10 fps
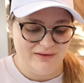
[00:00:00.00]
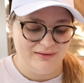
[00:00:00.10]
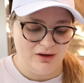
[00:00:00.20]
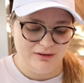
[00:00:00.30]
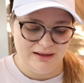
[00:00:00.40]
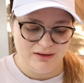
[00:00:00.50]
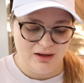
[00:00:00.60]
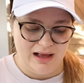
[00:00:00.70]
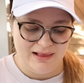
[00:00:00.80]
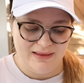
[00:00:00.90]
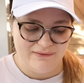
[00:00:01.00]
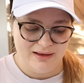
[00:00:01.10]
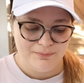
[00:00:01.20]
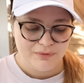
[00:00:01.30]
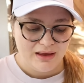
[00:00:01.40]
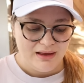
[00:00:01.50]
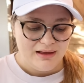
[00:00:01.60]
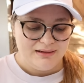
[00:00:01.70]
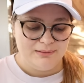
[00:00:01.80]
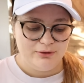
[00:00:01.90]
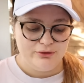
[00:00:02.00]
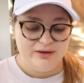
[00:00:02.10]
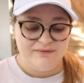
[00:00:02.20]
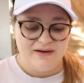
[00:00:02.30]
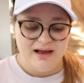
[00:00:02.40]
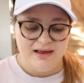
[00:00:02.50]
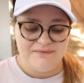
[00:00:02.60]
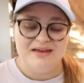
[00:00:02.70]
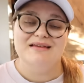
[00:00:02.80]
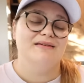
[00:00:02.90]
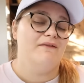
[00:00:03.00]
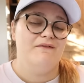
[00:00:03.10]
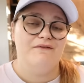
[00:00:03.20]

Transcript: Vince all day long. I love it. Number 35 is